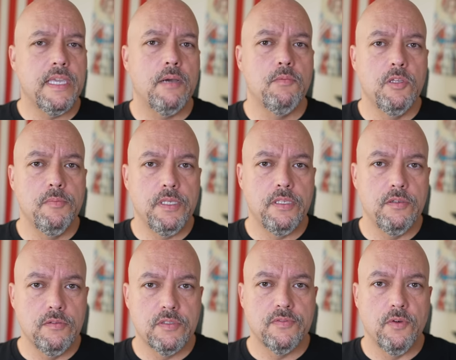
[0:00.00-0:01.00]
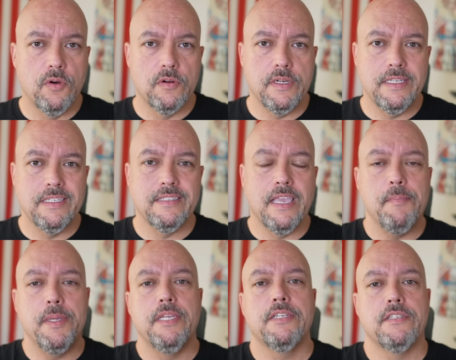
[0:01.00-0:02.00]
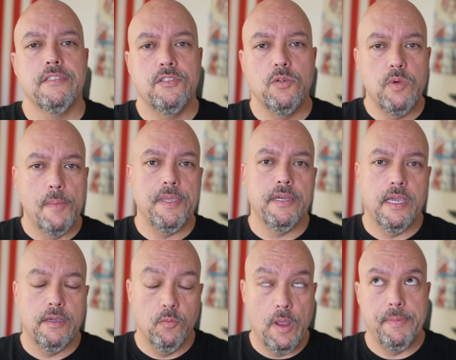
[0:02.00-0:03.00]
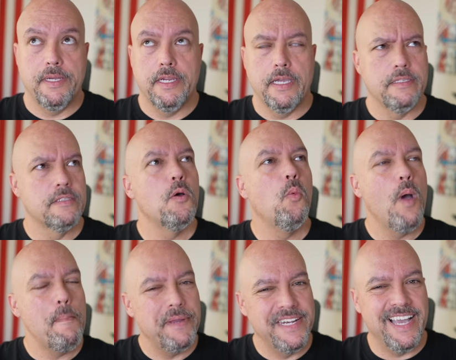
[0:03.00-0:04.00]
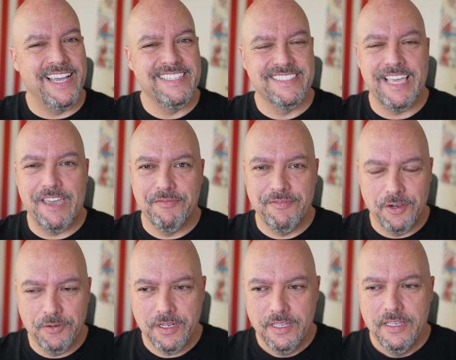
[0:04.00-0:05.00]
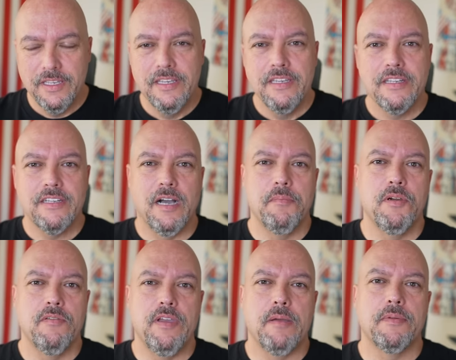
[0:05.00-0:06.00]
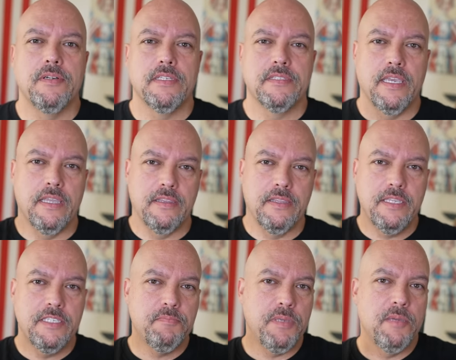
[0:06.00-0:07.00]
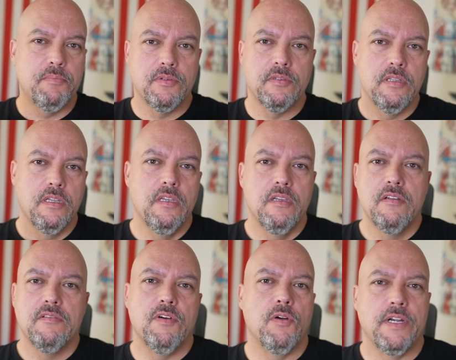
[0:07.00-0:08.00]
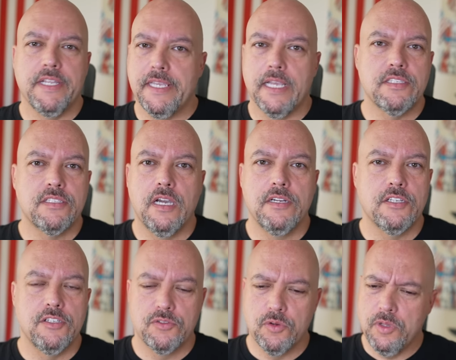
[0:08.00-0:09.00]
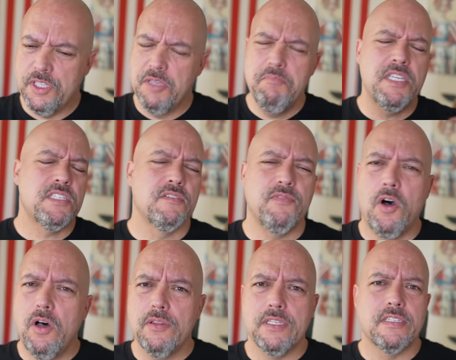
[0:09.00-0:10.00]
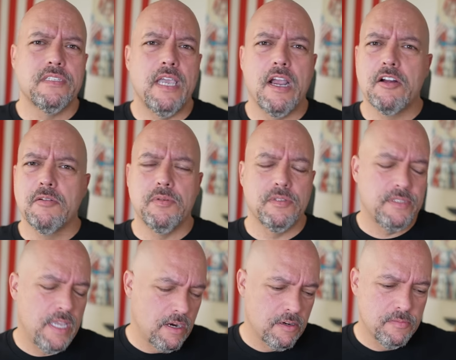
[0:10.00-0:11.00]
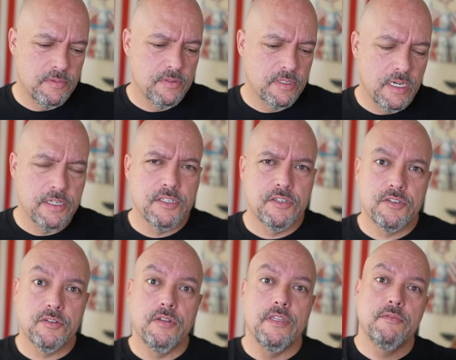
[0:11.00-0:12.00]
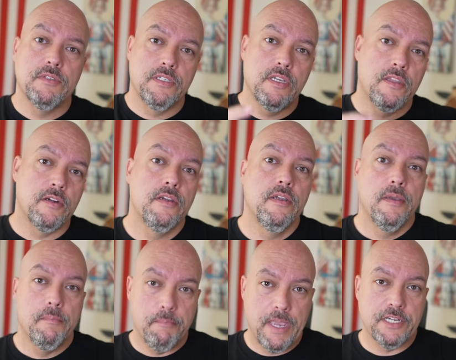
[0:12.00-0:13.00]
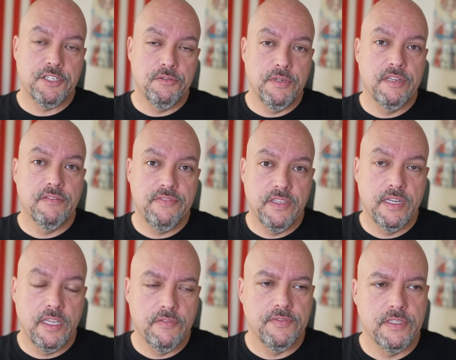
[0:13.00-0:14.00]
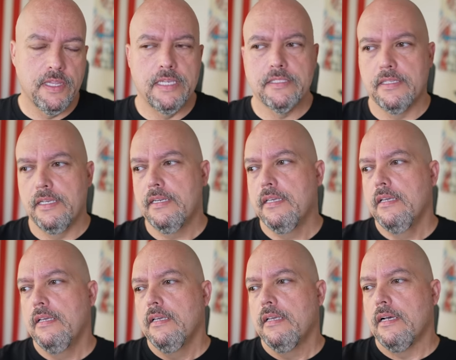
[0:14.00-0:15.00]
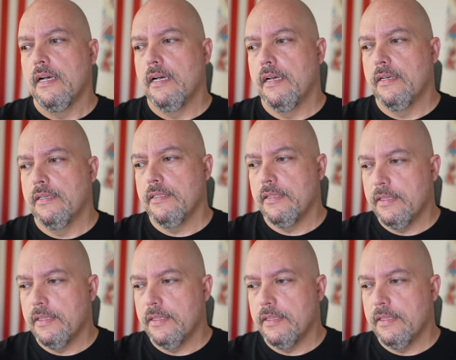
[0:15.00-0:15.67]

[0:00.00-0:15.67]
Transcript: that will be used for is ammunition to weaponize, weaponize, weaponize that vote come November to say these people voted against gun control in the midst of all this terrible, terrible gun control. And there was another mass shooting in Philadelphia last night. Uh,